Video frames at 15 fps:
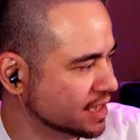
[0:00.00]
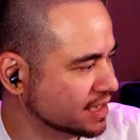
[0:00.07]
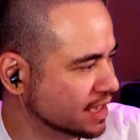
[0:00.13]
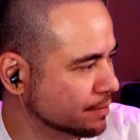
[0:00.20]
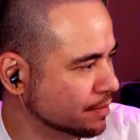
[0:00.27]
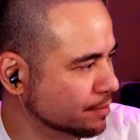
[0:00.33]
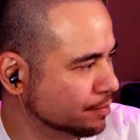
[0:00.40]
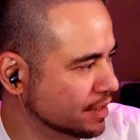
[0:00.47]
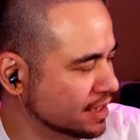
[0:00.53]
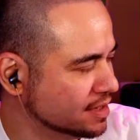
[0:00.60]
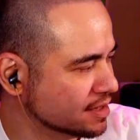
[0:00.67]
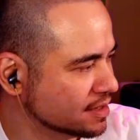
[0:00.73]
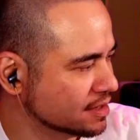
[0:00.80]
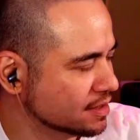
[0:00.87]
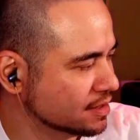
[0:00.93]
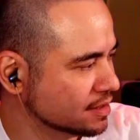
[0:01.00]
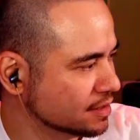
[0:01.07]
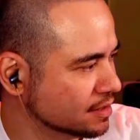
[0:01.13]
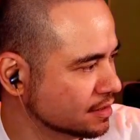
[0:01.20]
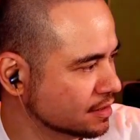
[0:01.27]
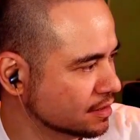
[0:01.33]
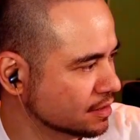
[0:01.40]
to keep it in place.
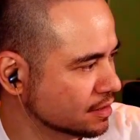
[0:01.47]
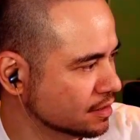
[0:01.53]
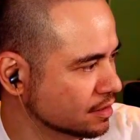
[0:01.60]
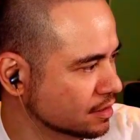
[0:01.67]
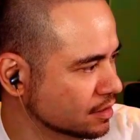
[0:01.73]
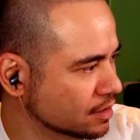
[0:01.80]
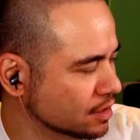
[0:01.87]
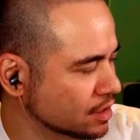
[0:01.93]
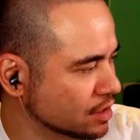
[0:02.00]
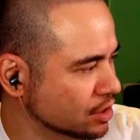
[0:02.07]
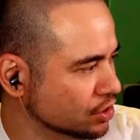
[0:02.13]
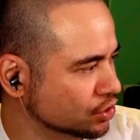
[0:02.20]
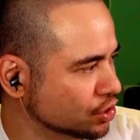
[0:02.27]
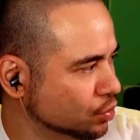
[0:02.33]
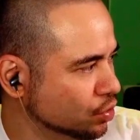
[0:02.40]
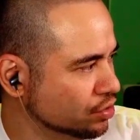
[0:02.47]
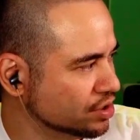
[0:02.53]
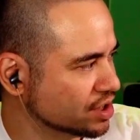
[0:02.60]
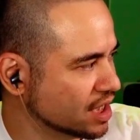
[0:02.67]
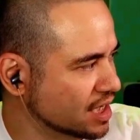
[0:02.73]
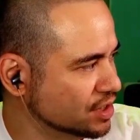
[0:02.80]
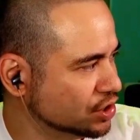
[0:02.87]
So what this
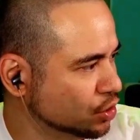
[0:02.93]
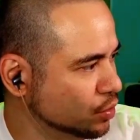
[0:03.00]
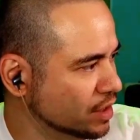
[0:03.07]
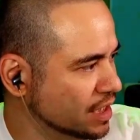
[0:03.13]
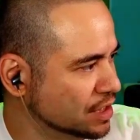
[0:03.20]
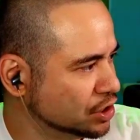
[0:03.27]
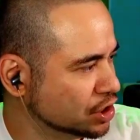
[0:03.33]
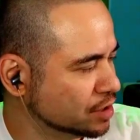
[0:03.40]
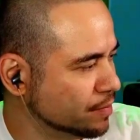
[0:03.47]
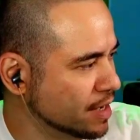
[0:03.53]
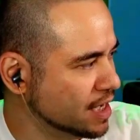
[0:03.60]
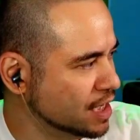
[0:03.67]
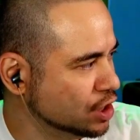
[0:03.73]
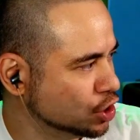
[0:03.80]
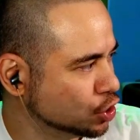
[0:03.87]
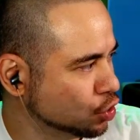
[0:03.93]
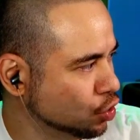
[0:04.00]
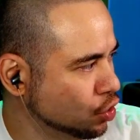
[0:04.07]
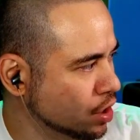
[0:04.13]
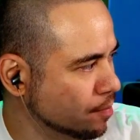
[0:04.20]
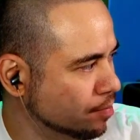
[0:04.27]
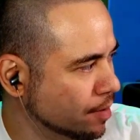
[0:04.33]
guy is doing is just making
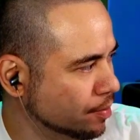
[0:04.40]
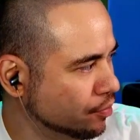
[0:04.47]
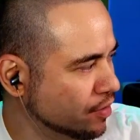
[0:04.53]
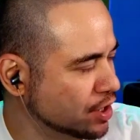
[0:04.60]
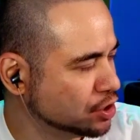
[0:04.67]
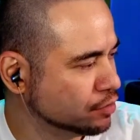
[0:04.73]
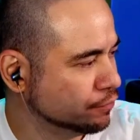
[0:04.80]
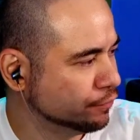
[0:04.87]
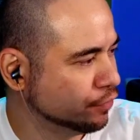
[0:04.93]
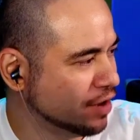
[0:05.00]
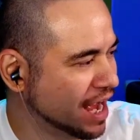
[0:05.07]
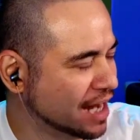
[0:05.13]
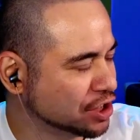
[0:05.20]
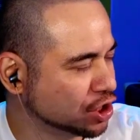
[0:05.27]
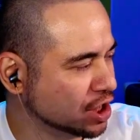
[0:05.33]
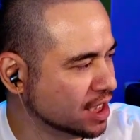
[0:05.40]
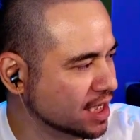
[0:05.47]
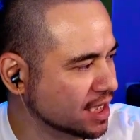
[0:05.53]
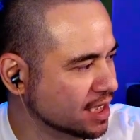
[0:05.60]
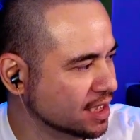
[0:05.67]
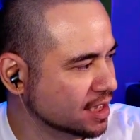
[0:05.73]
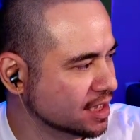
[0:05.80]
sure, in preparation for actually